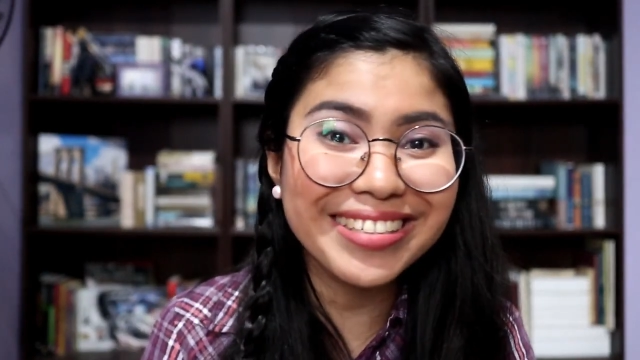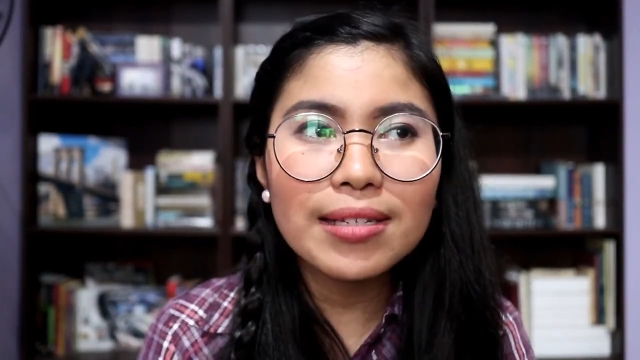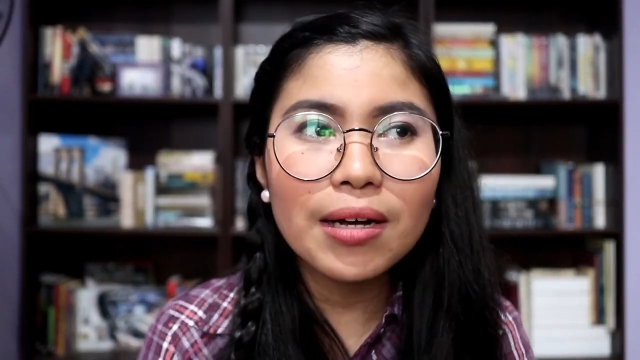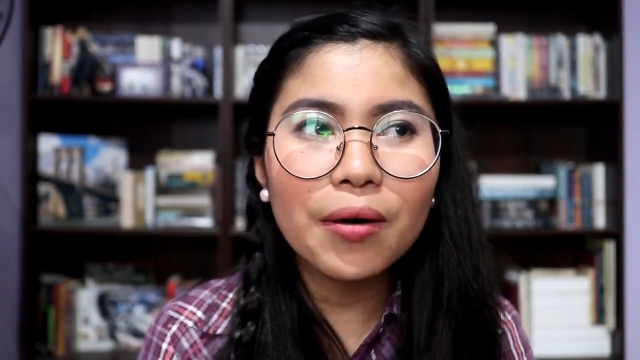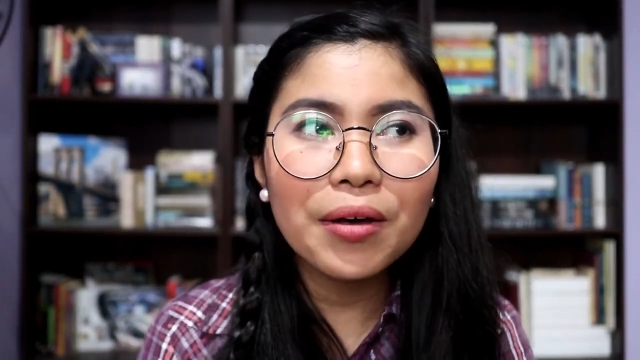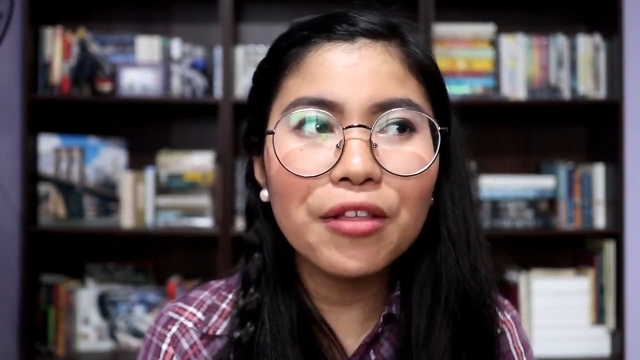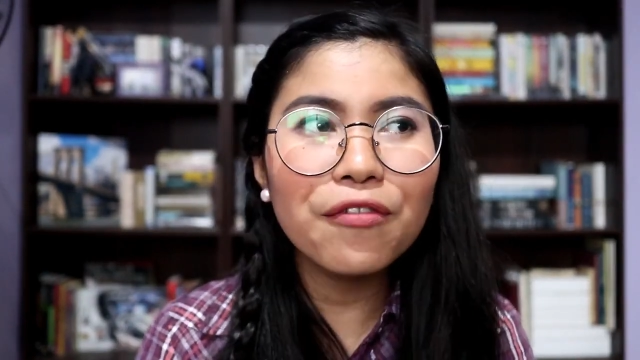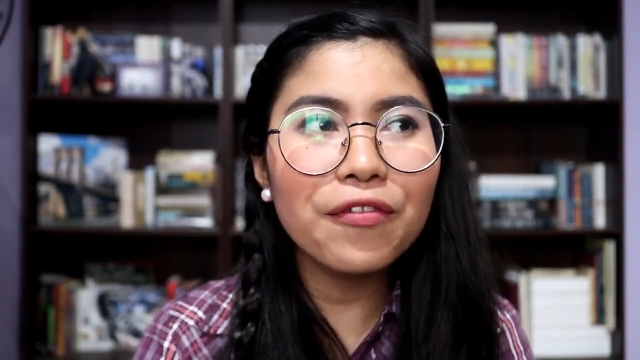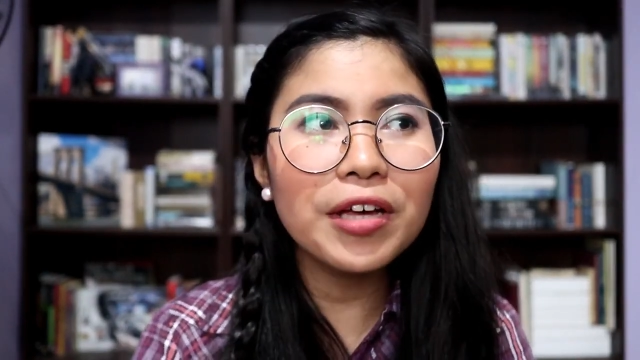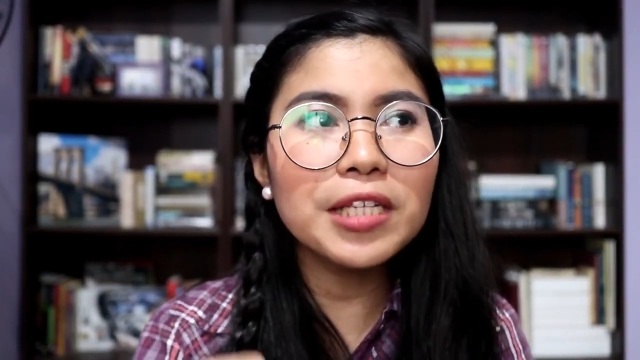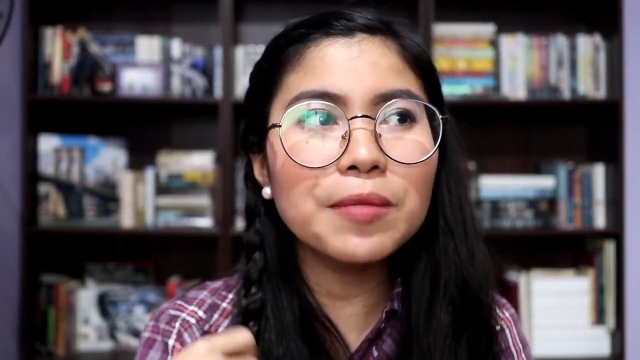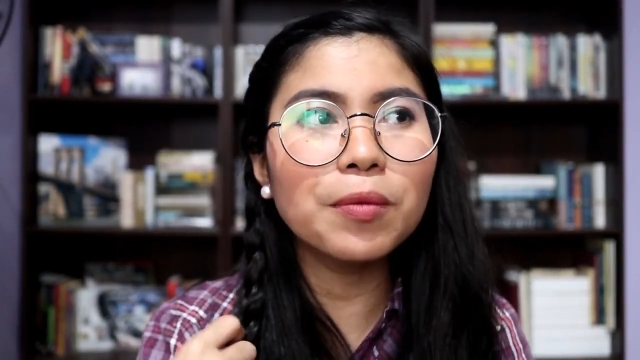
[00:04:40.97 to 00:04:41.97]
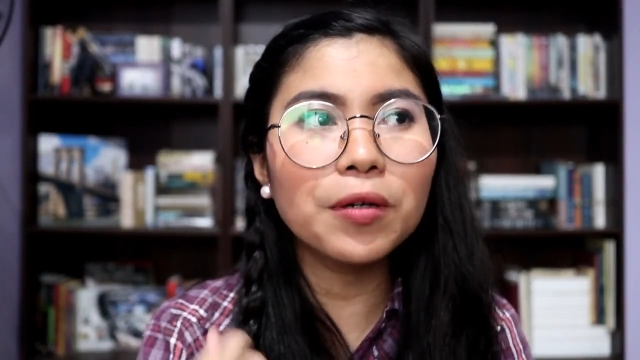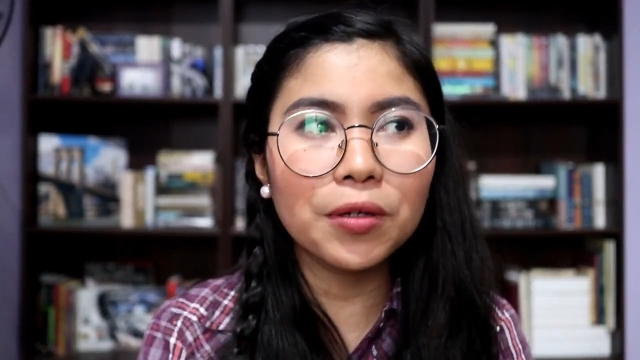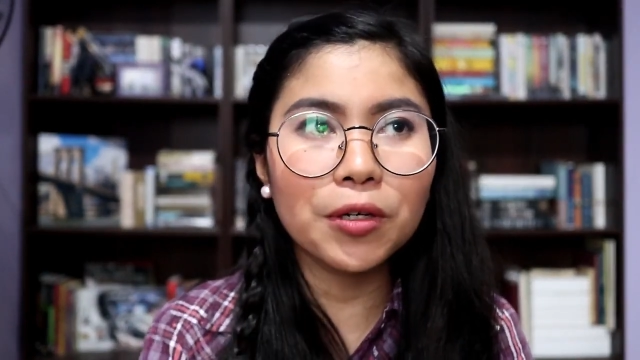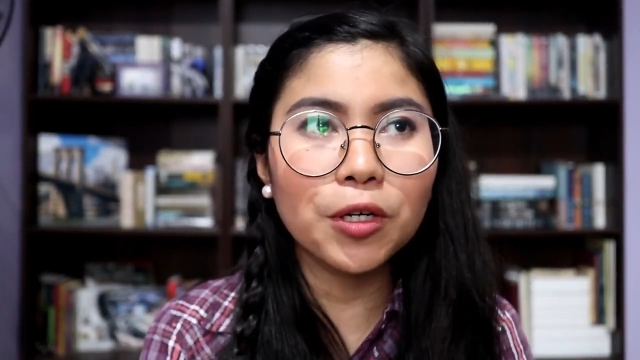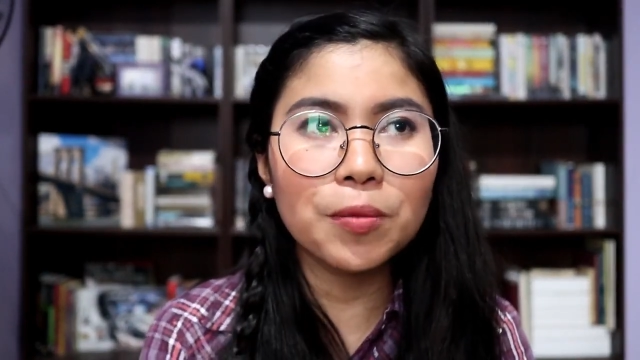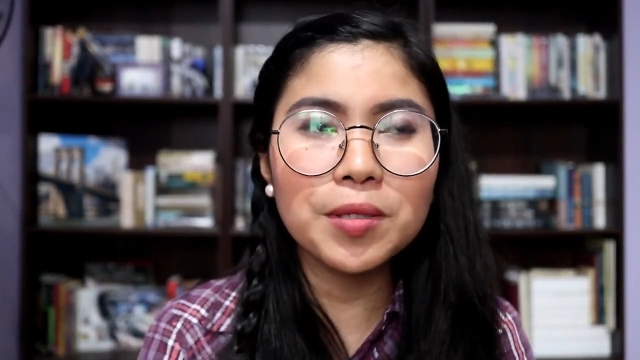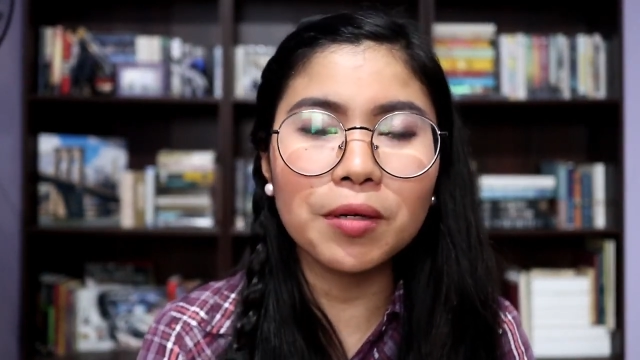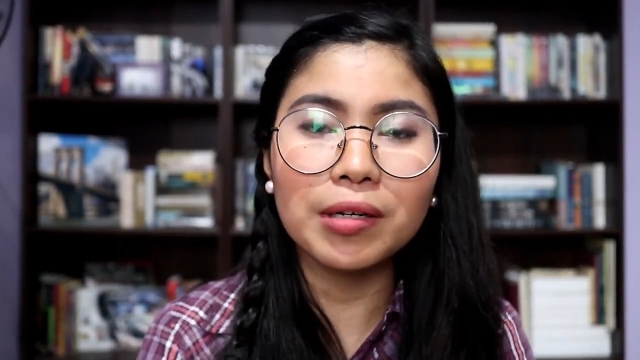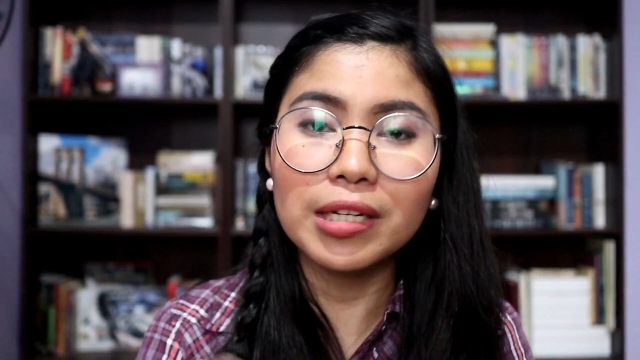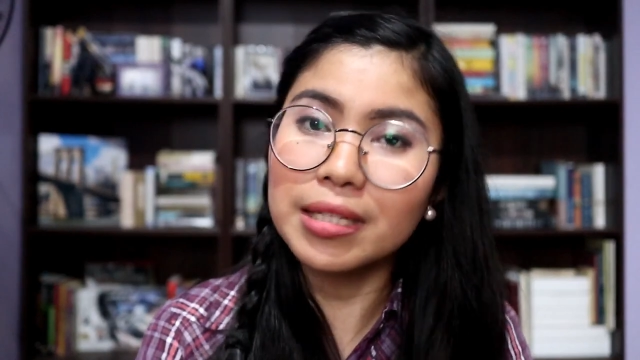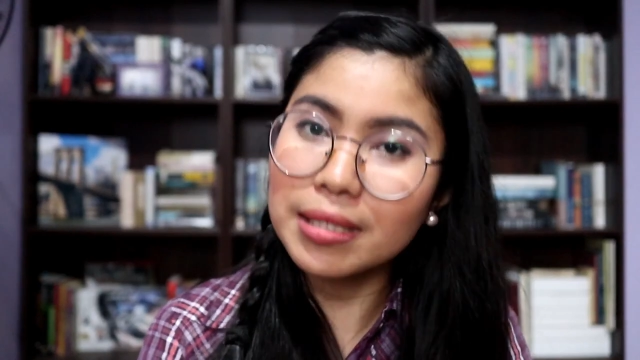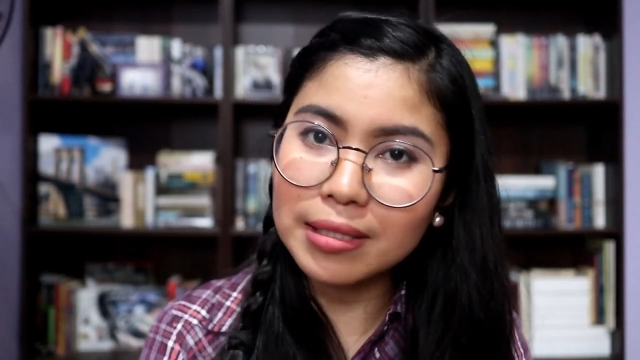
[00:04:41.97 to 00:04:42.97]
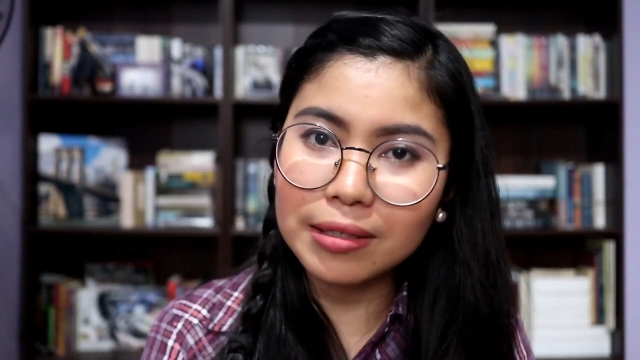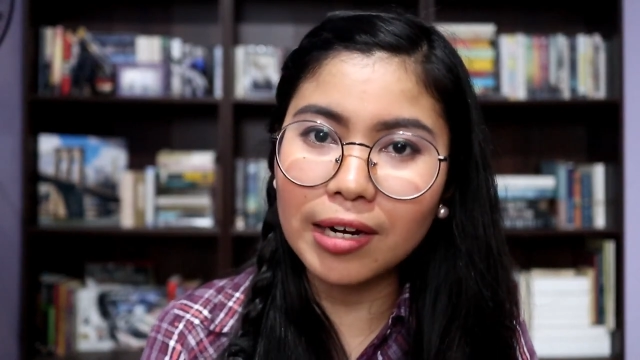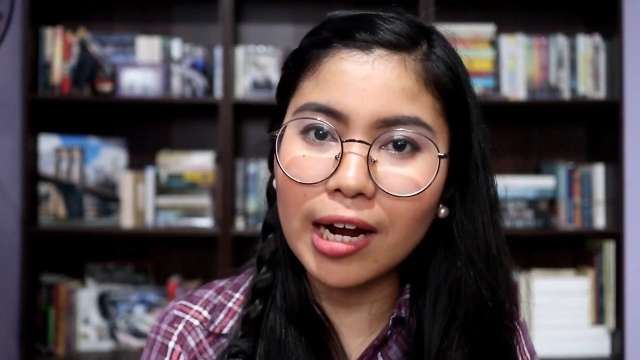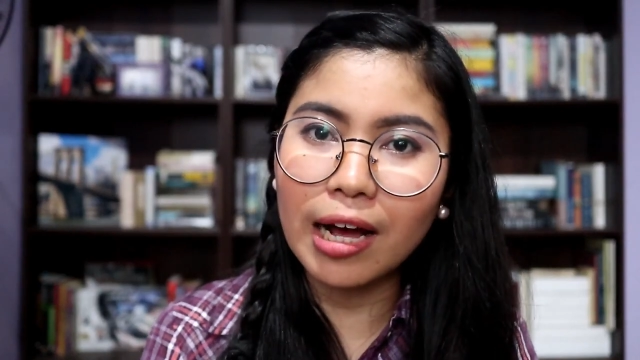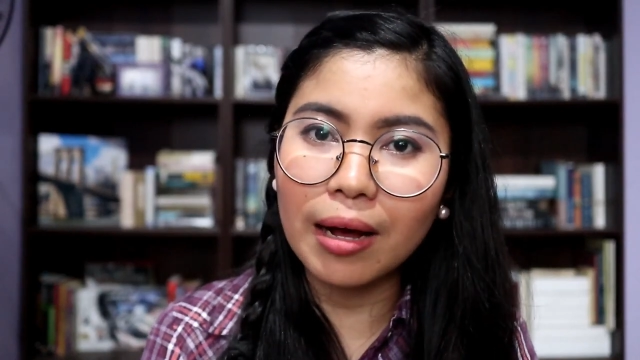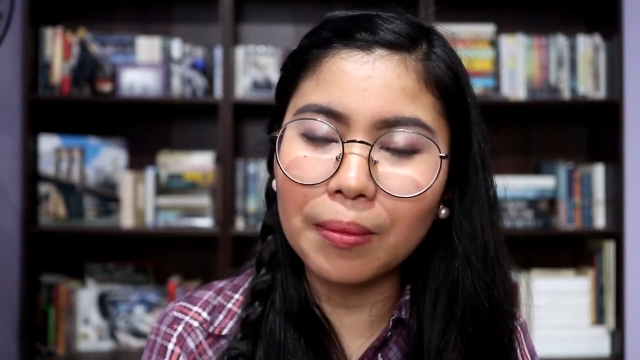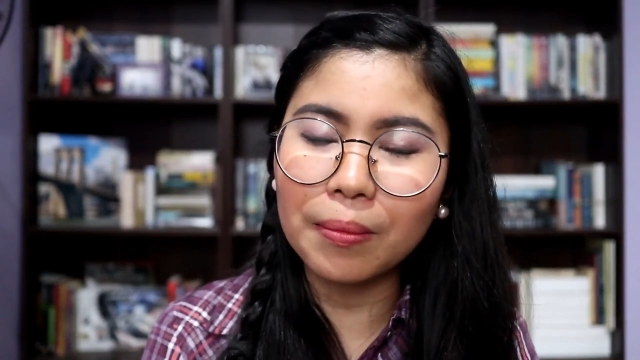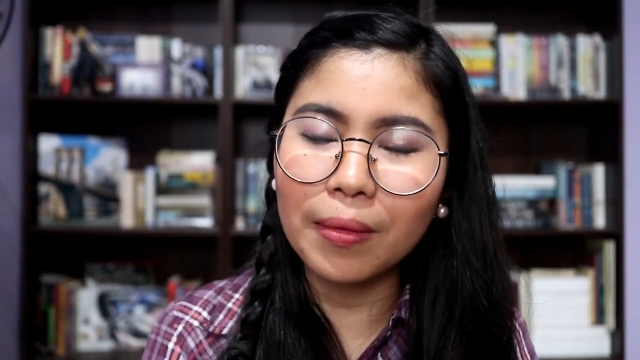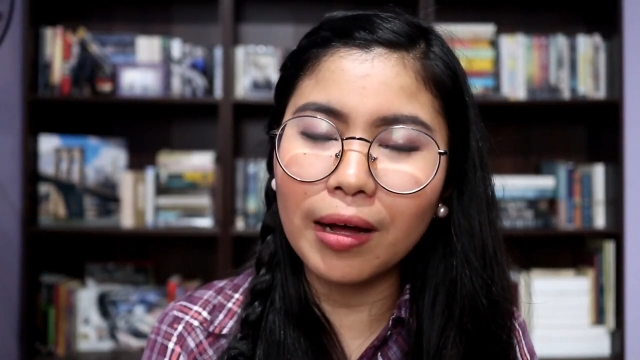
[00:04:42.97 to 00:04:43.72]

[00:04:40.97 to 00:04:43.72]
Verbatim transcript: So in the Facebook groups or in Instagram,